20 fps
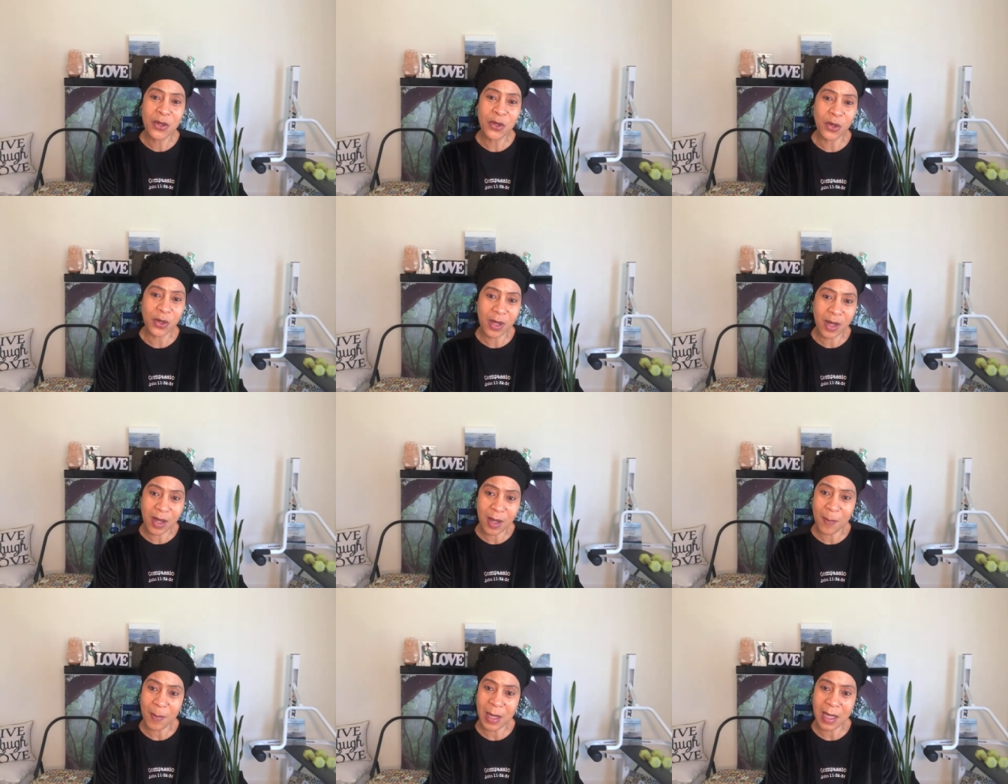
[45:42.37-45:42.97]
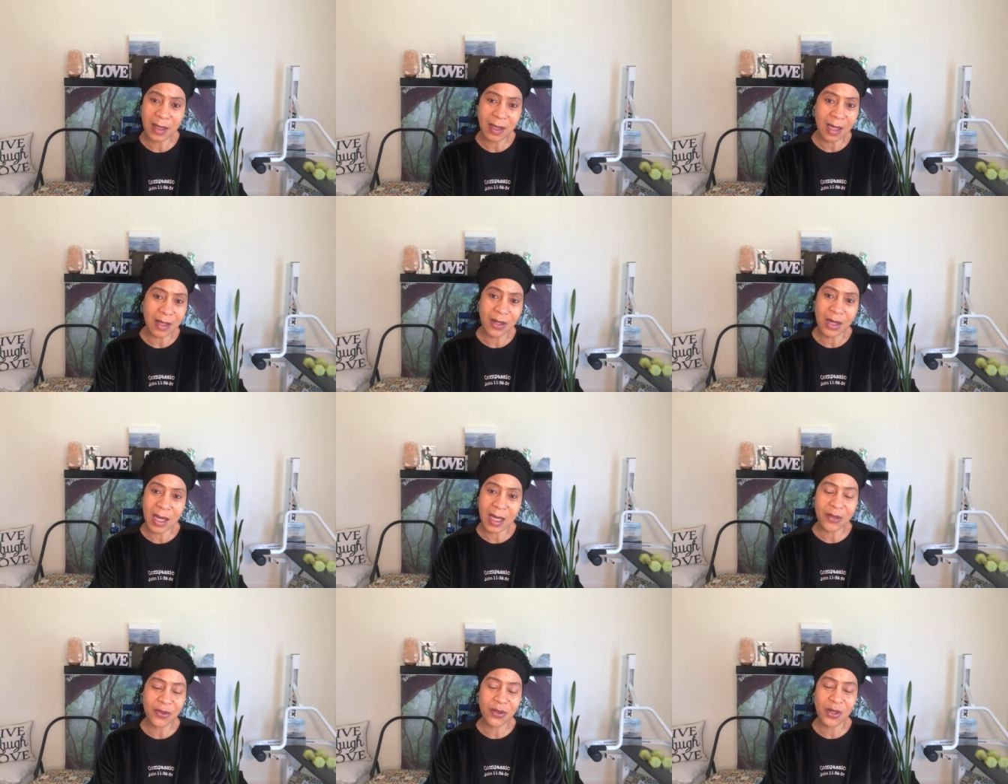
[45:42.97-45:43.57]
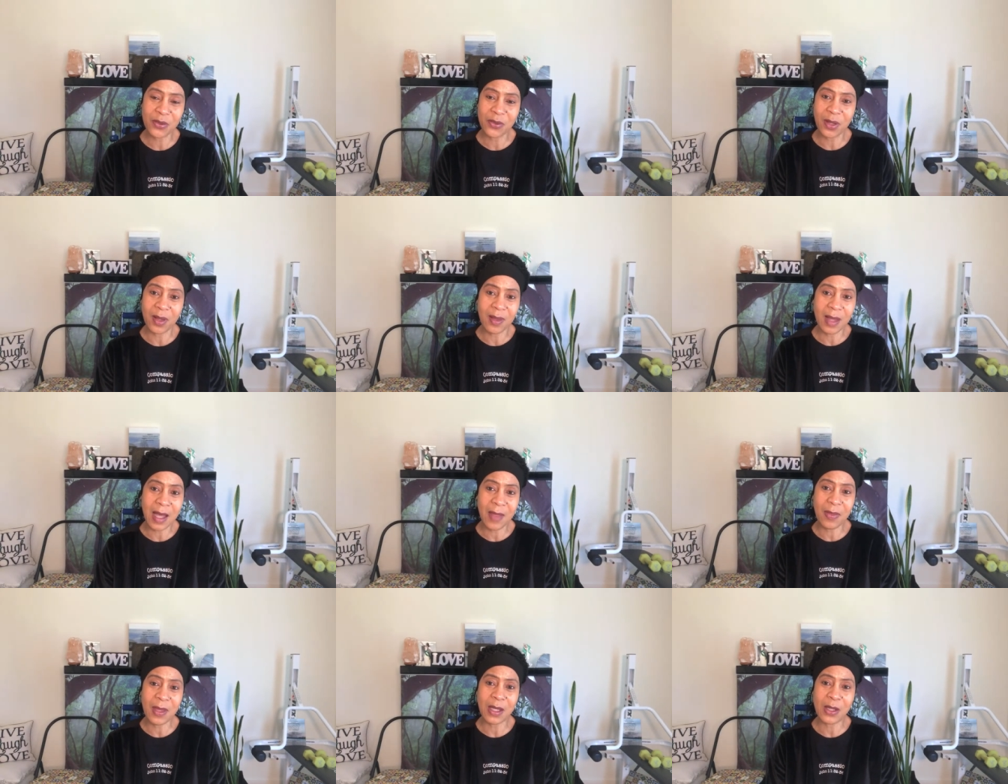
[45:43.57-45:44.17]
comment. And yes, there's a
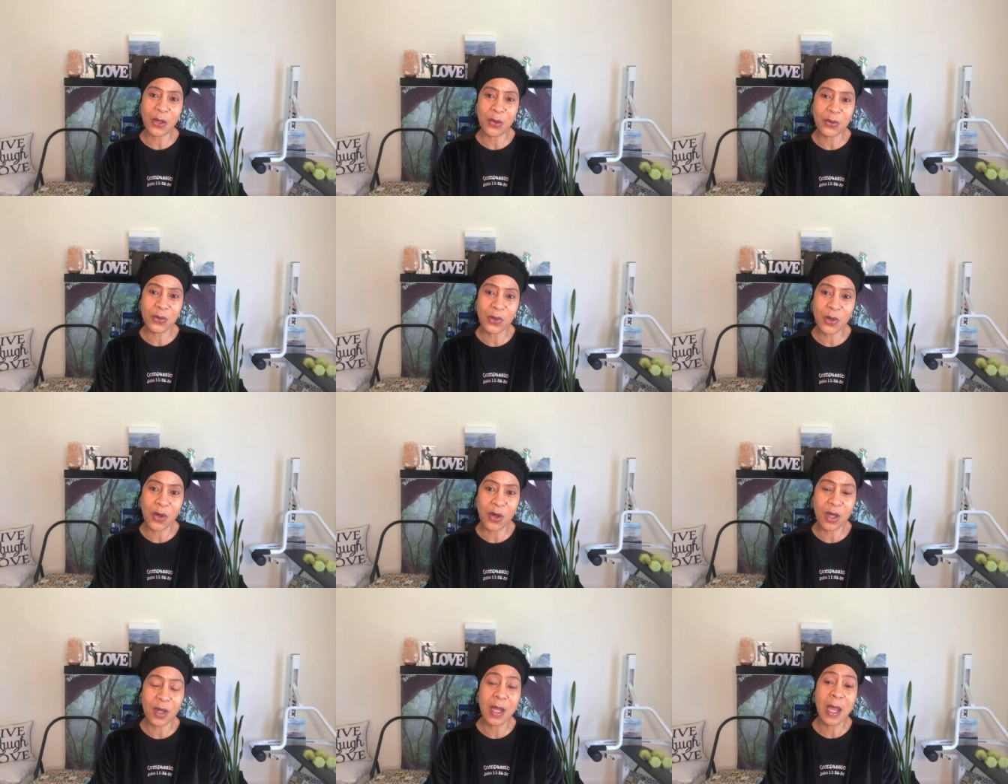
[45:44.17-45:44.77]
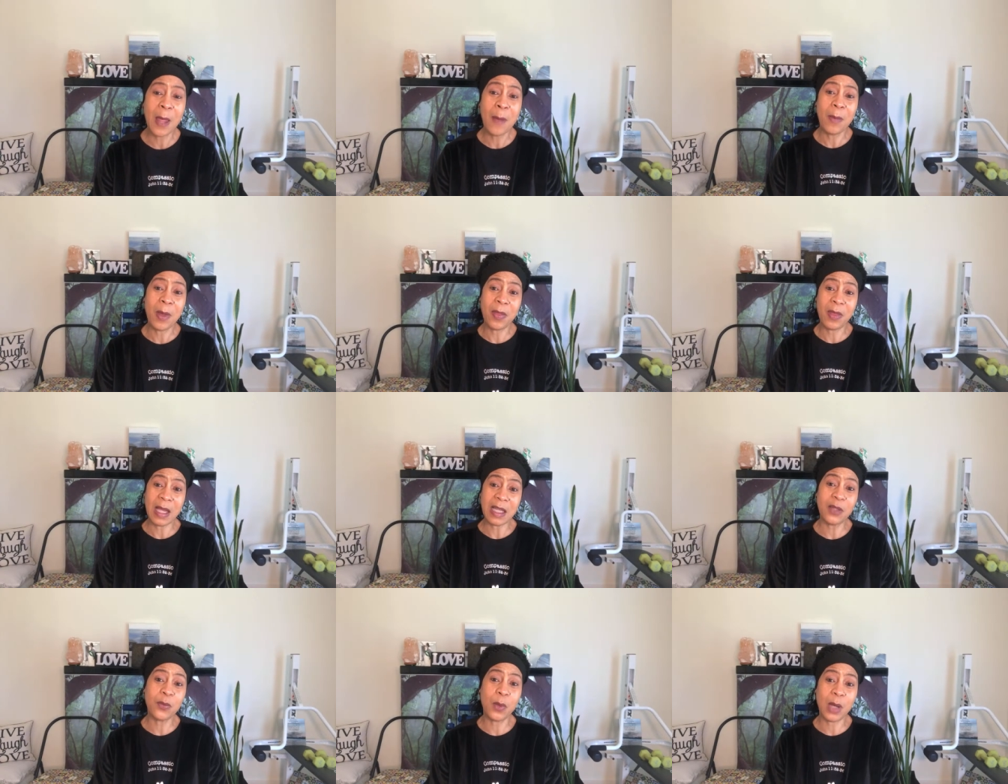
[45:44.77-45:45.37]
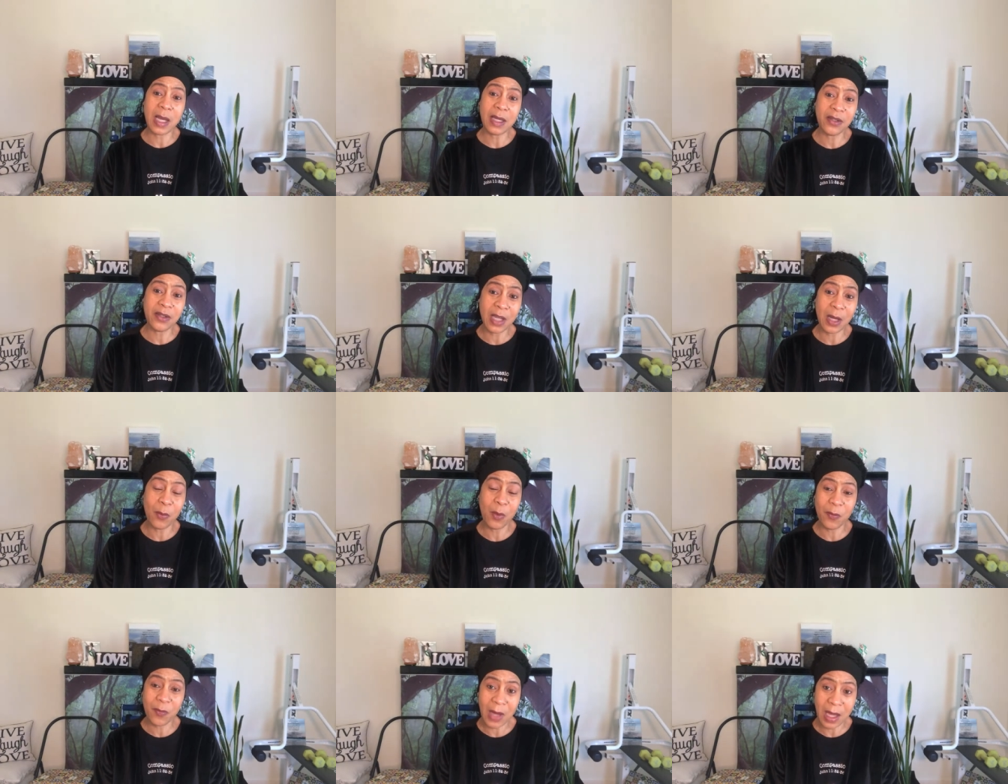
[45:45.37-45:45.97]
lot that goes on, but that's why I
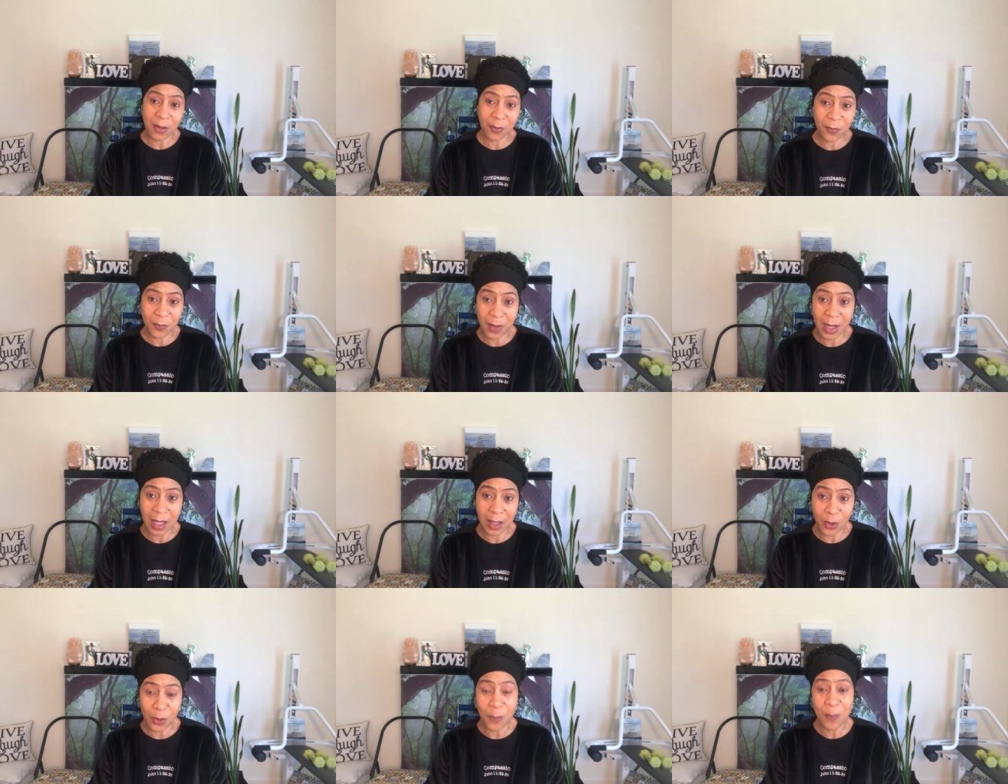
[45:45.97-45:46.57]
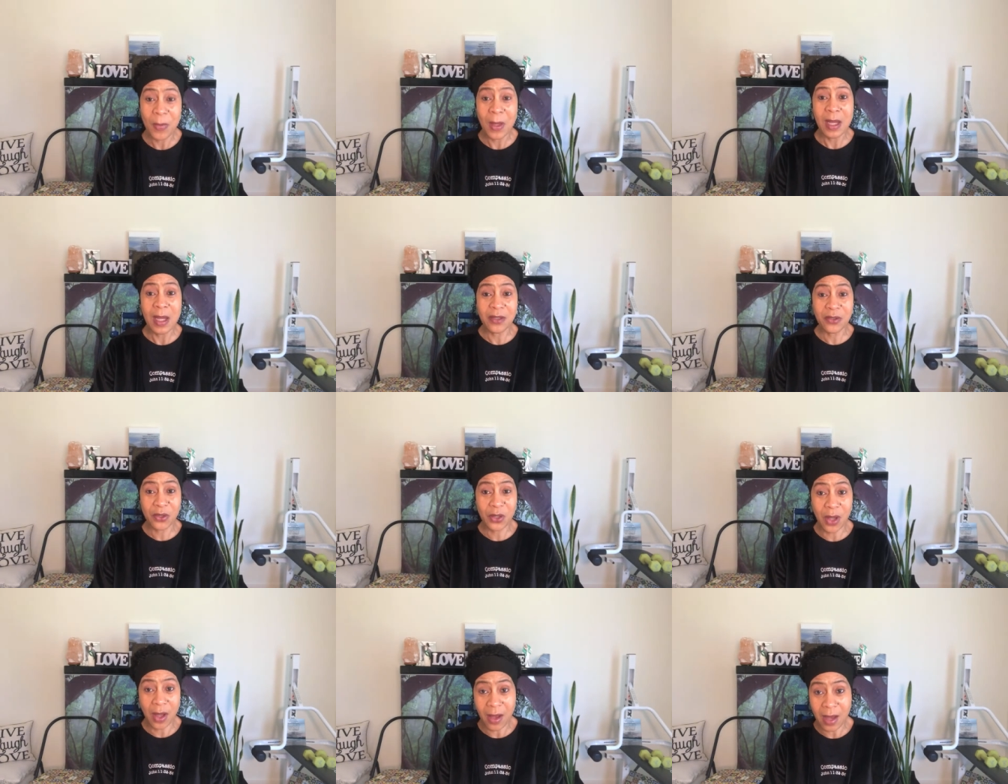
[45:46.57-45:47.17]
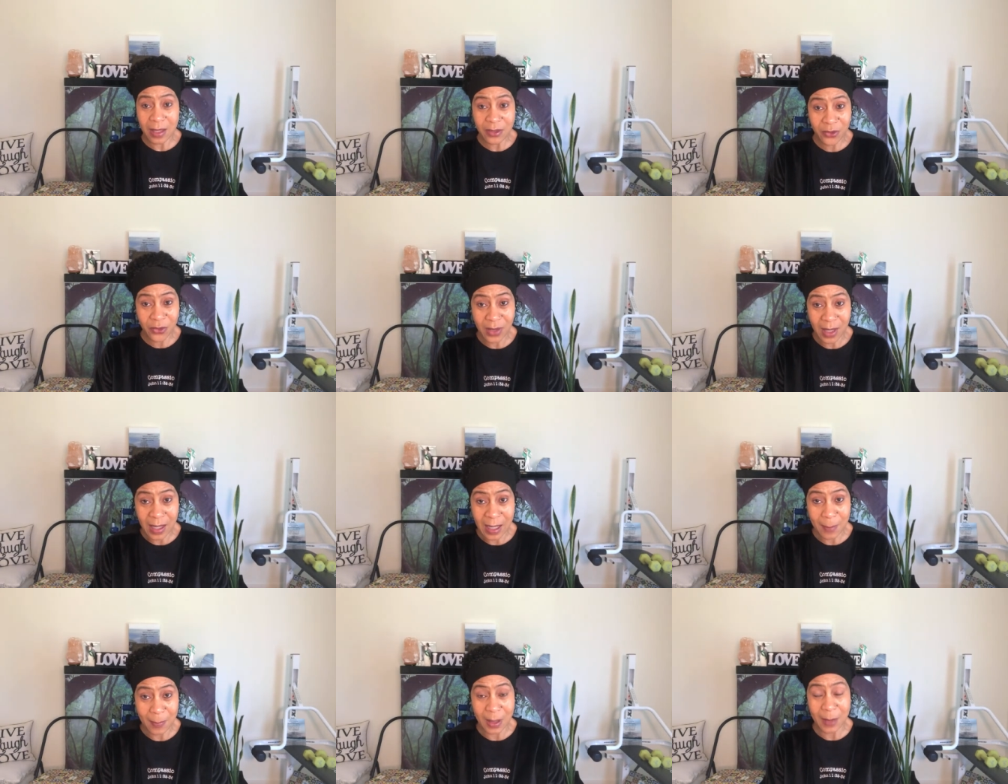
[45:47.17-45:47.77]
say we've got to follow. It's God's
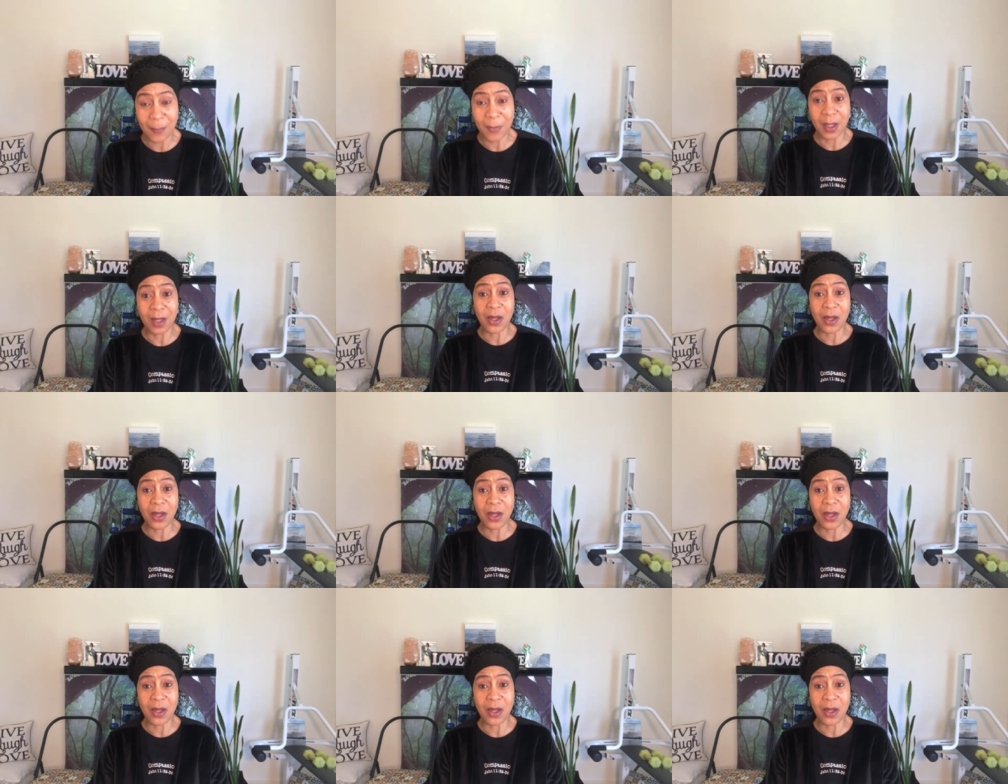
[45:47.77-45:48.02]
timing.